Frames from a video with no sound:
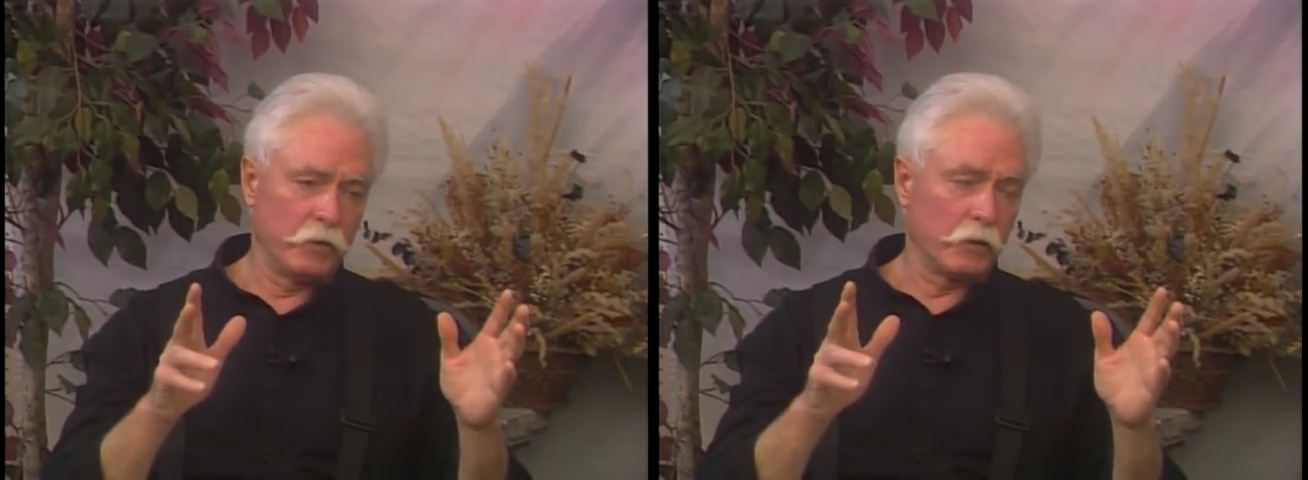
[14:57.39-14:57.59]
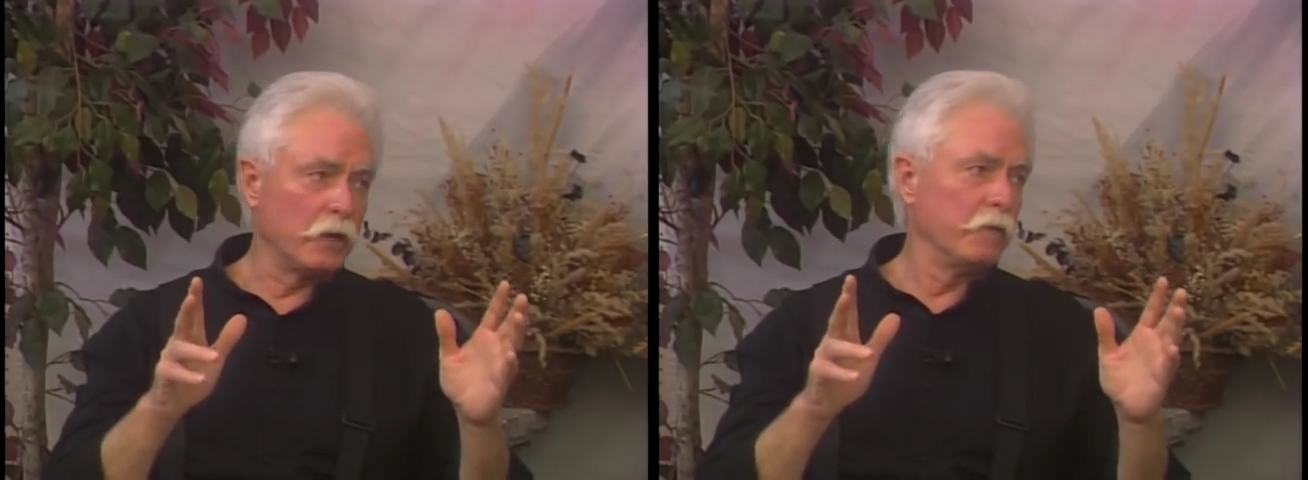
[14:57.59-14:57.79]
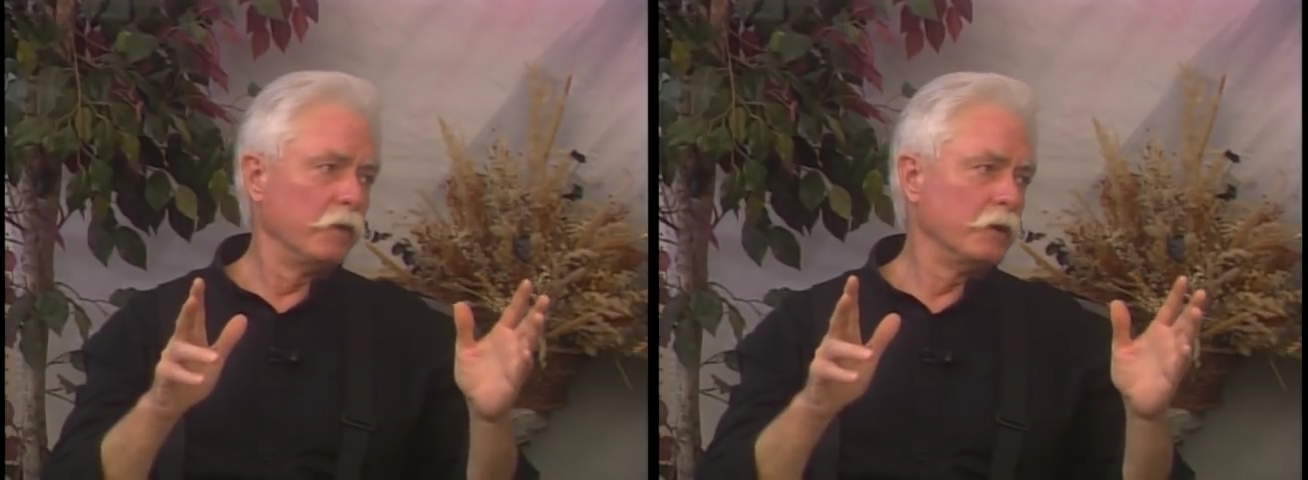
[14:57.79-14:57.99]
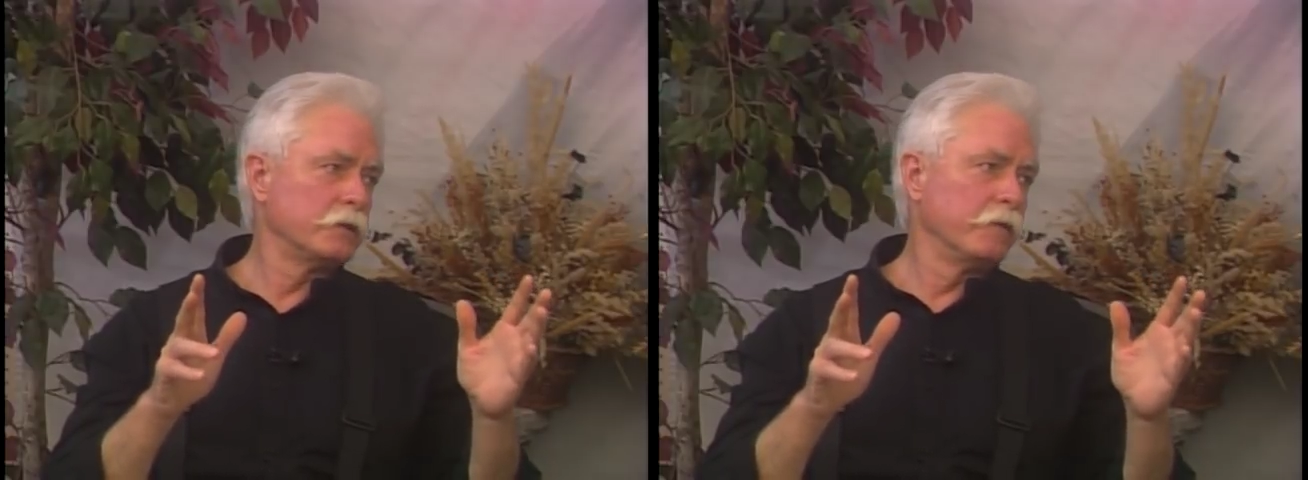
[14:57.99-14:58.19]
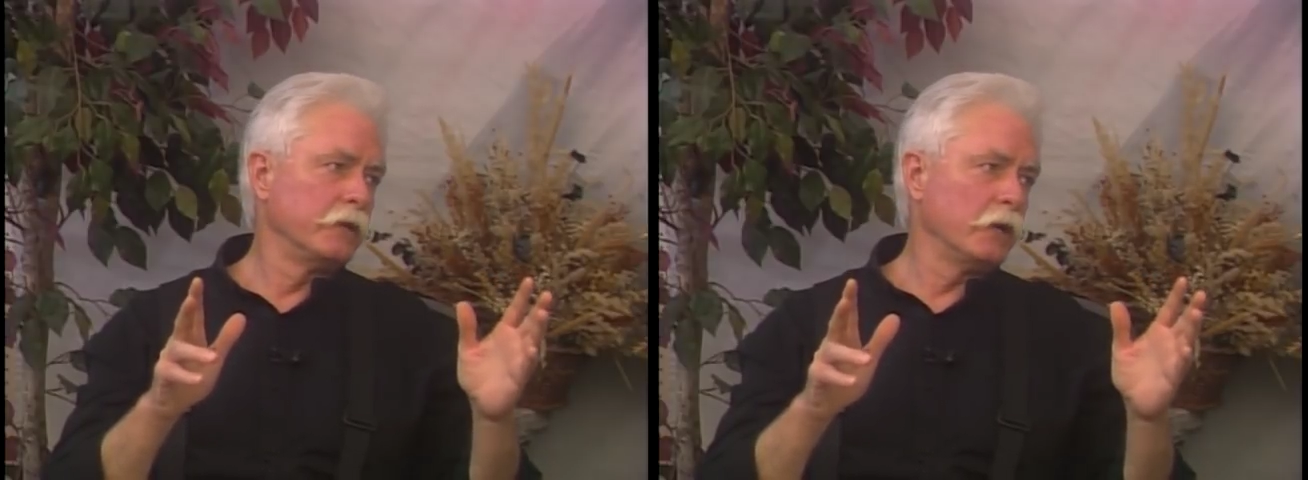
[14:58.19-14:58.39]
for the
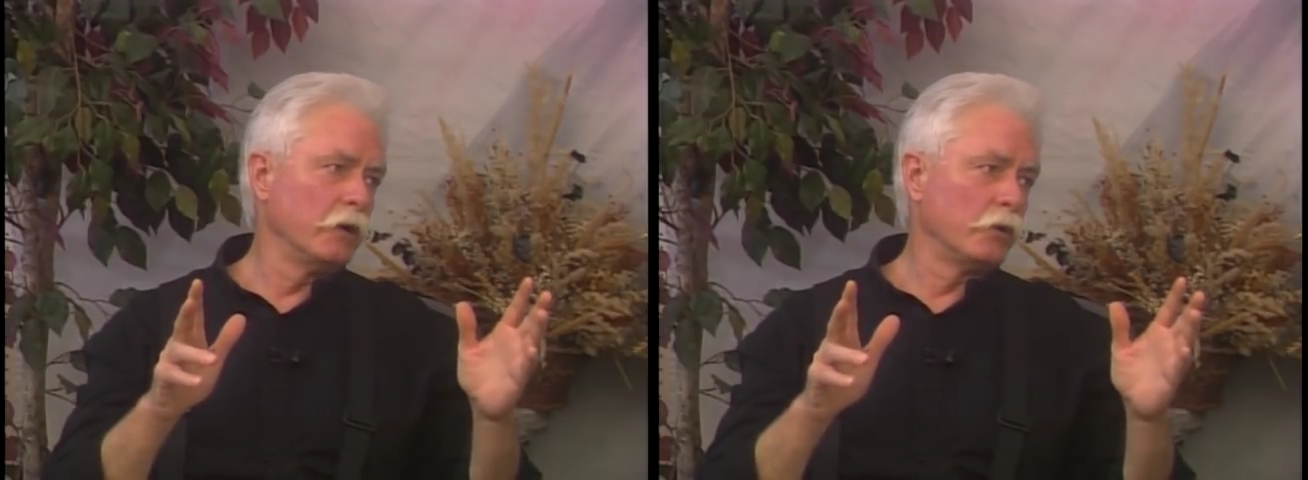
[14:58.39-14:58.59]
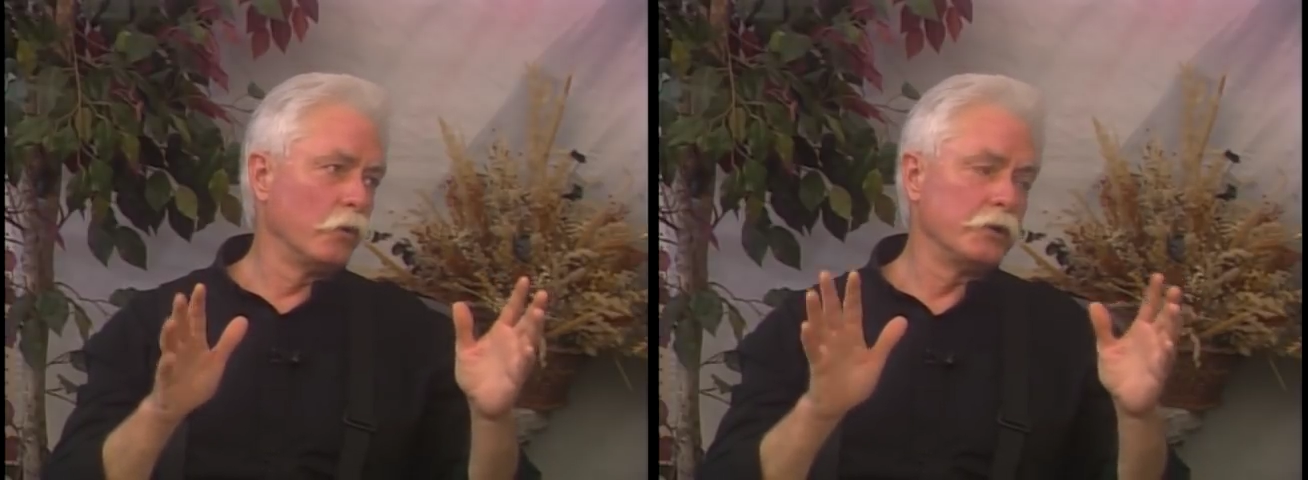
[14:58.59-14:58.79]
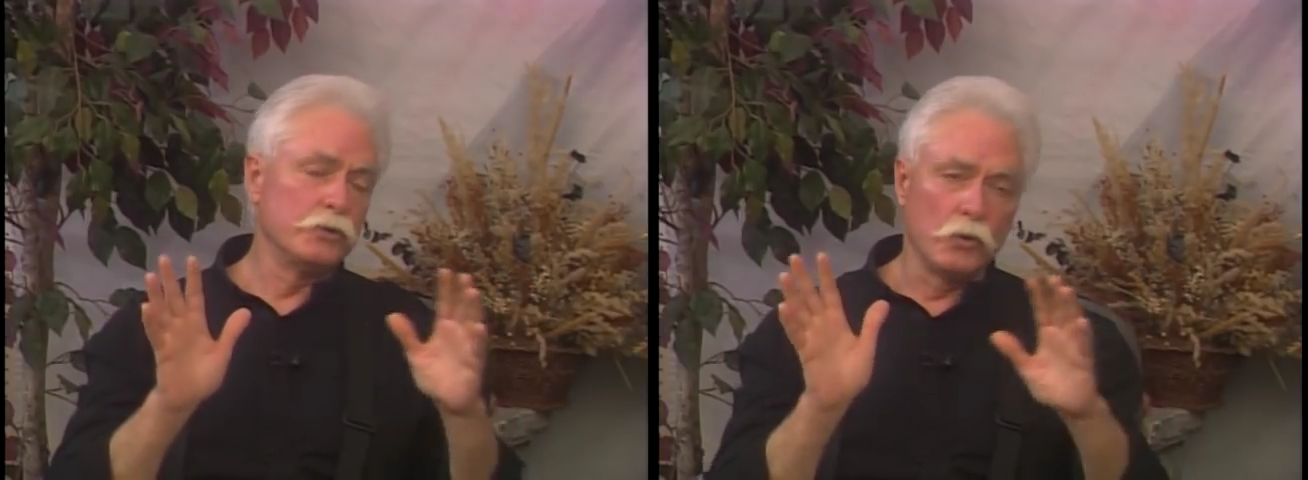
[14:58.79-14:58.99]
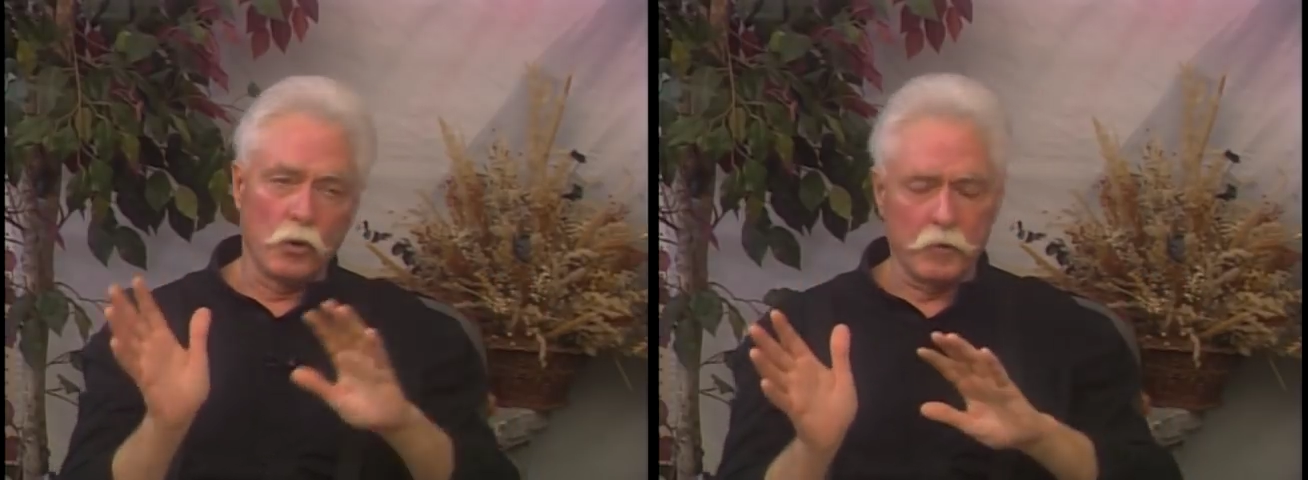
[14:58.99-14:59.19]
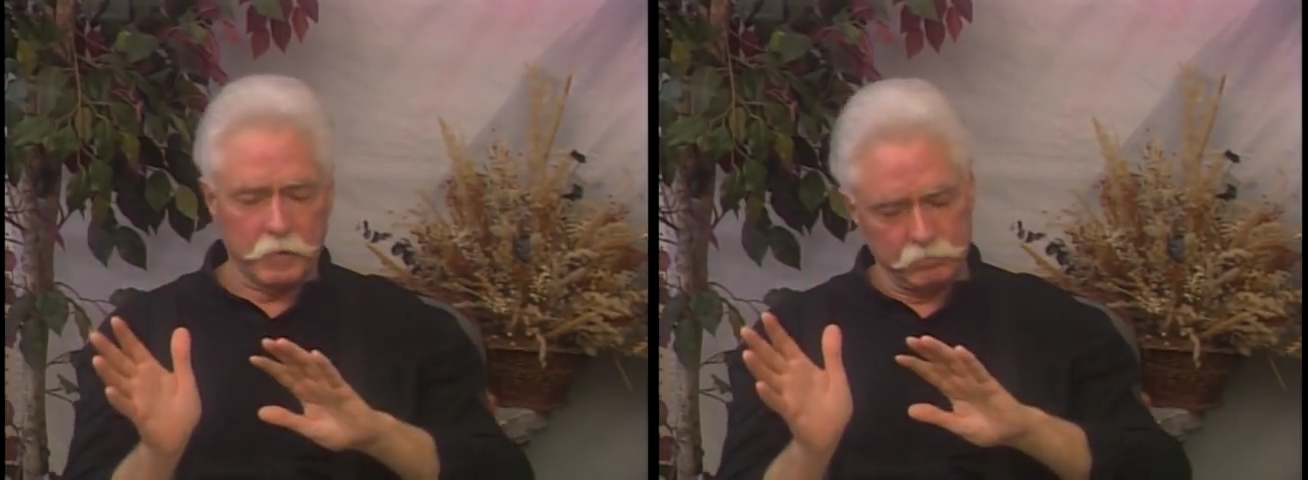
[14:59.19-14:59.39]
governance of the territories
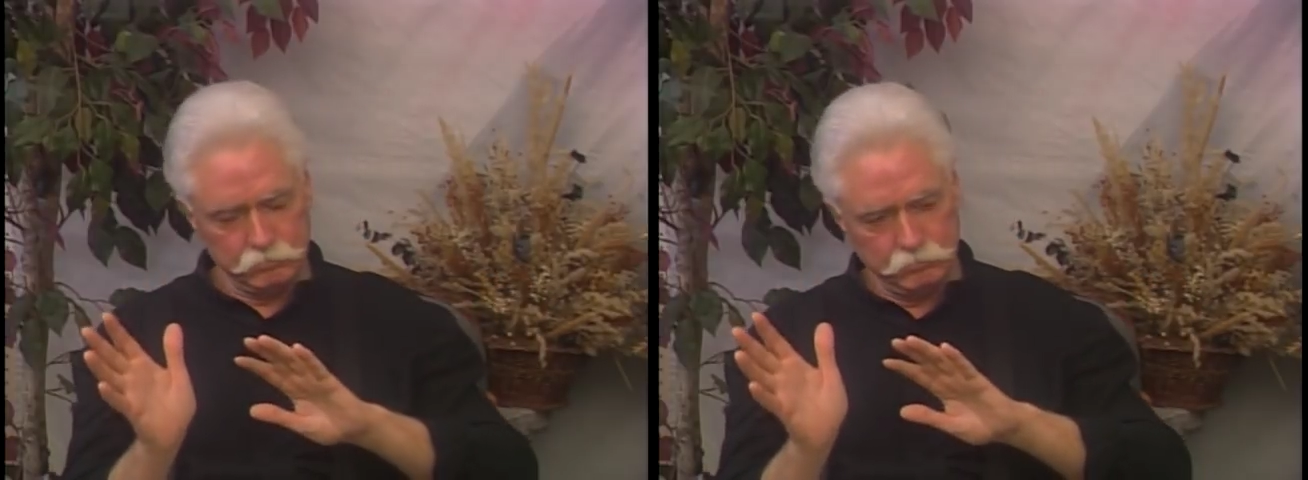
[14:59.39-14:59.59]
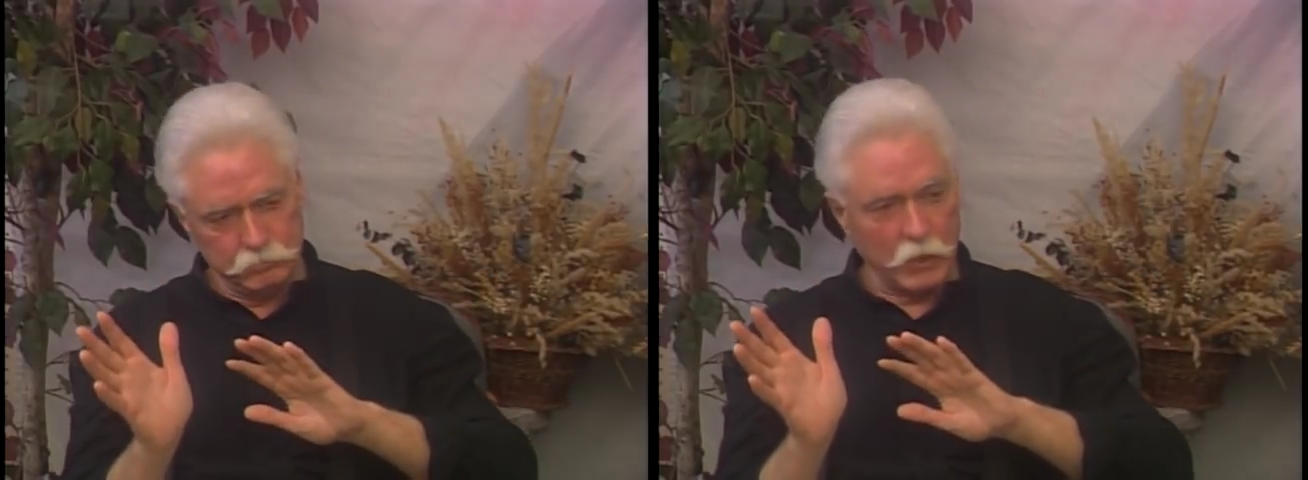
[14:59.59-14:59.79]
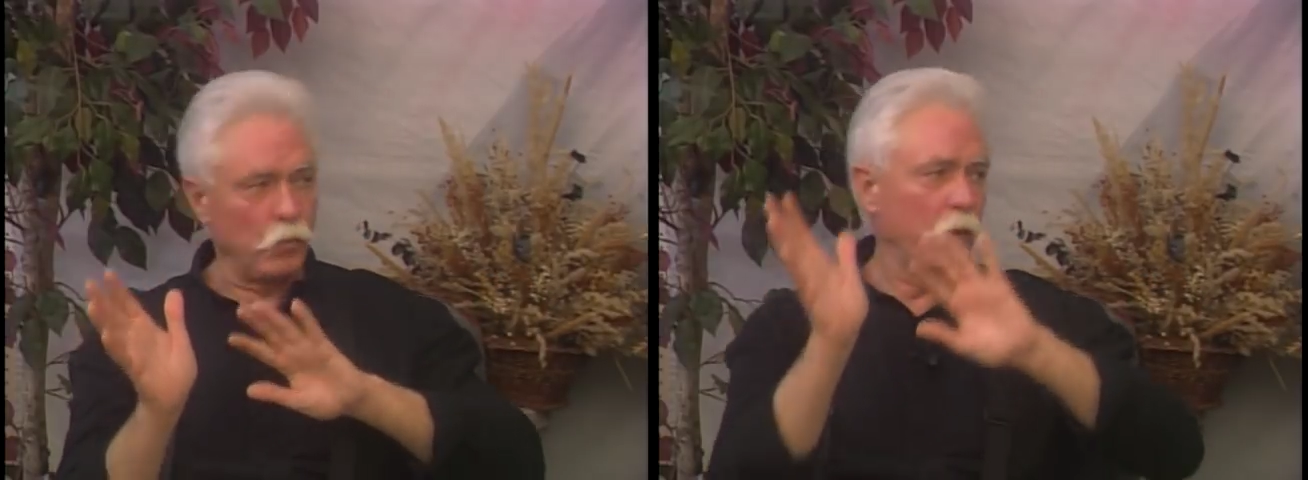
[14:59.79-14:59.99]
north and